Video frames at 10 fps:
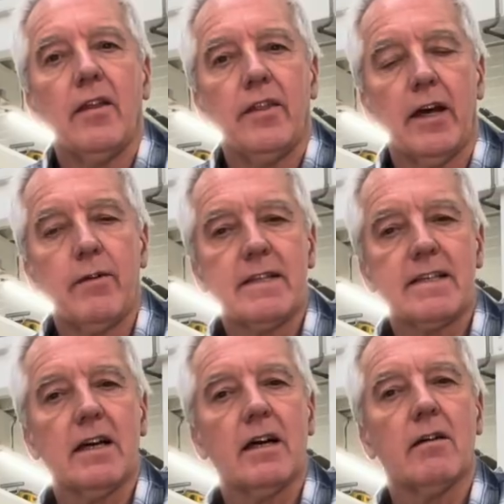There is
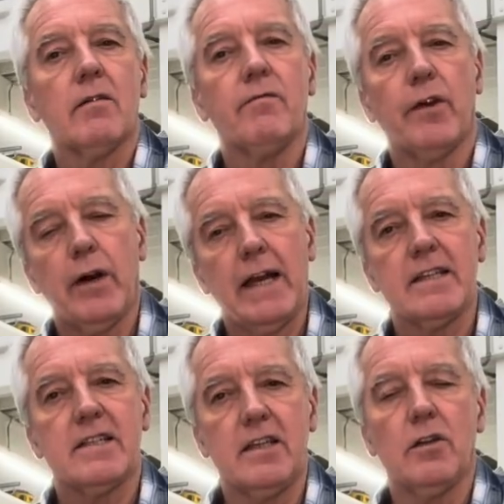a
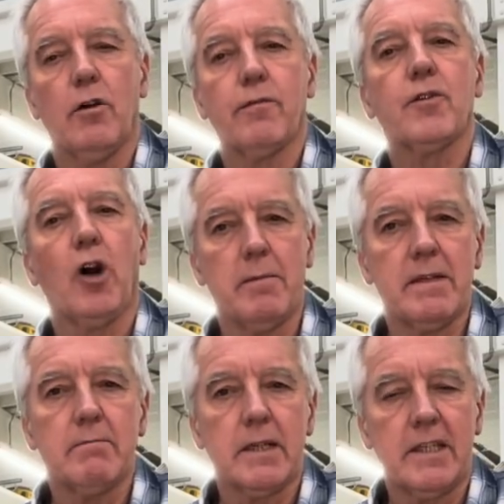variety of
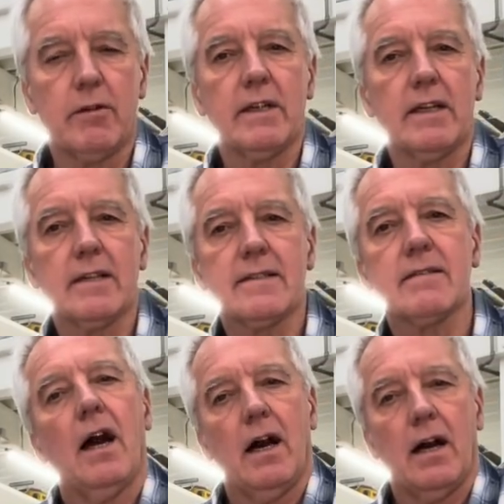common materials,
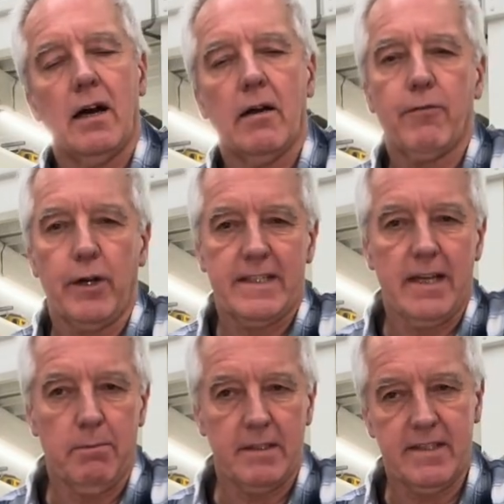for
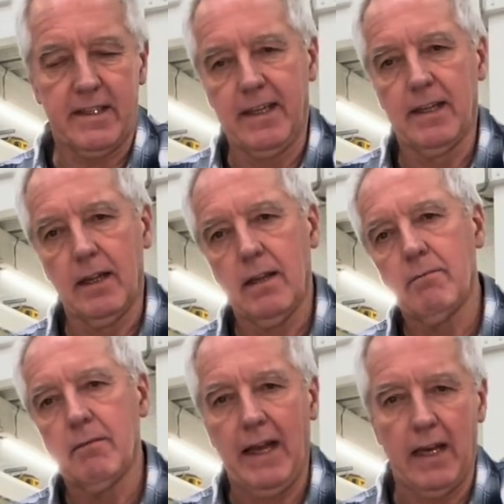example steel,
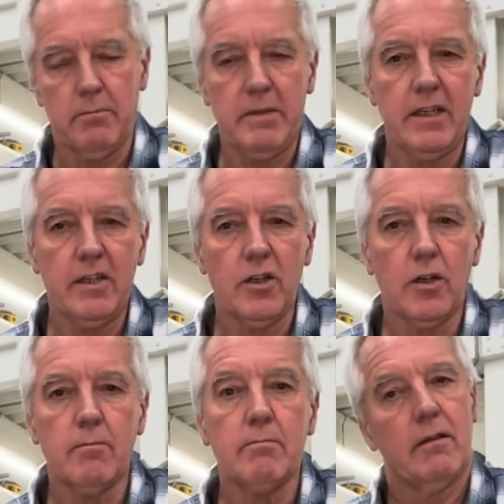
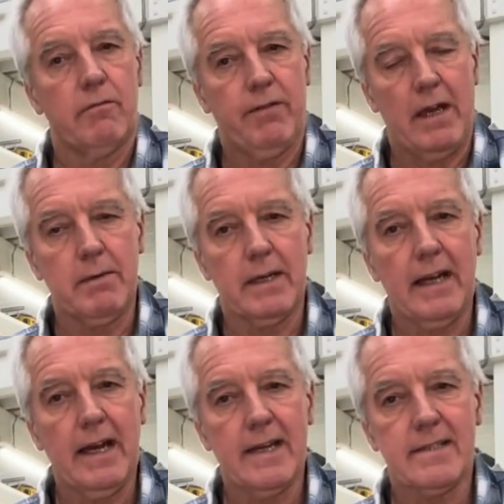aluminium,
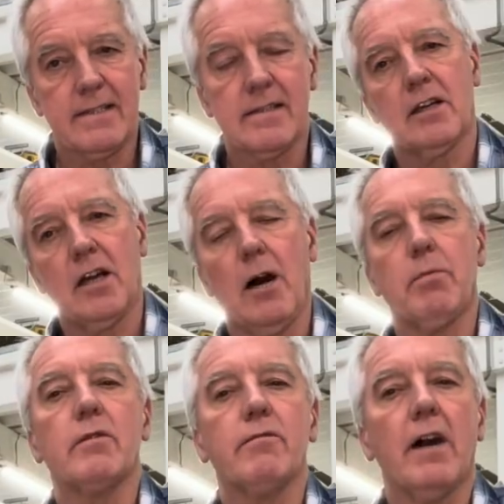fiberglass,
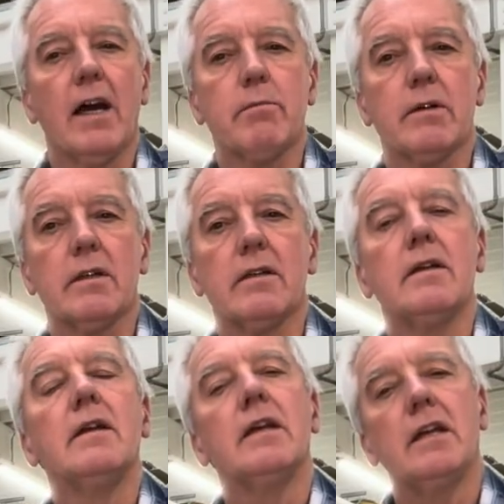carbon fiber,
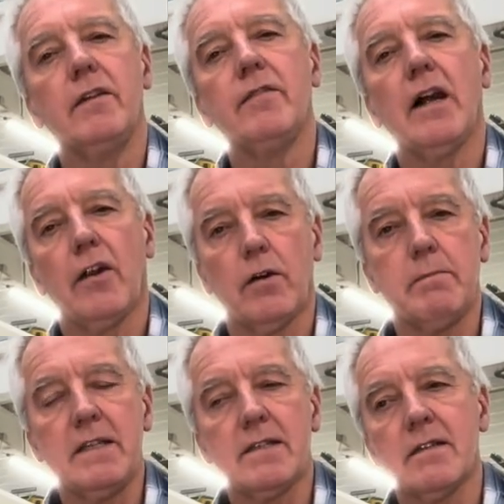even
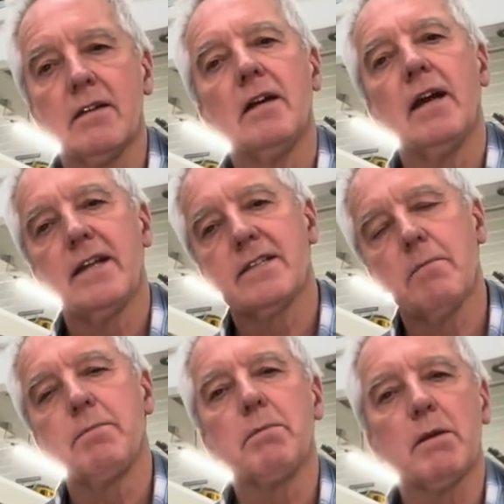aramid, and some
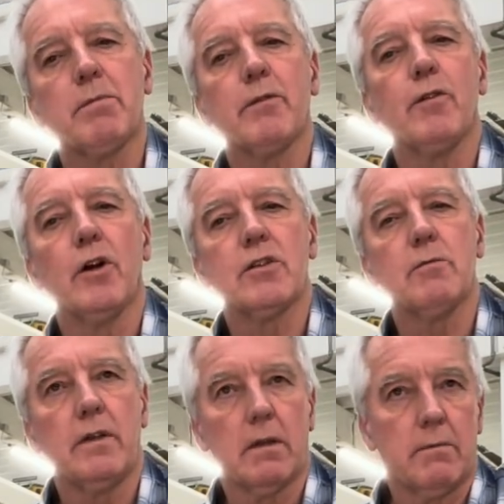people prefer to
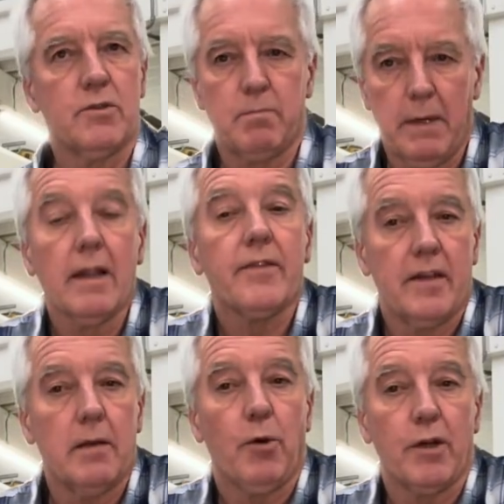build
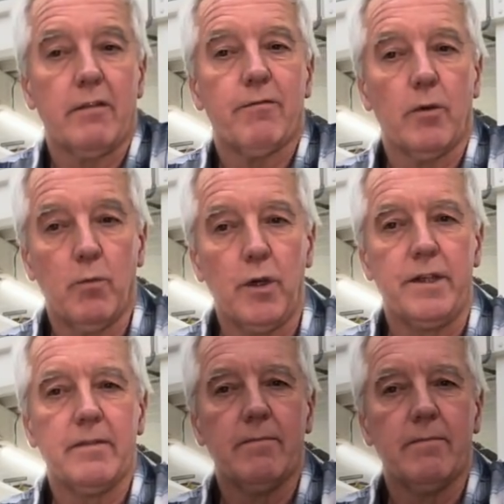a body from wood.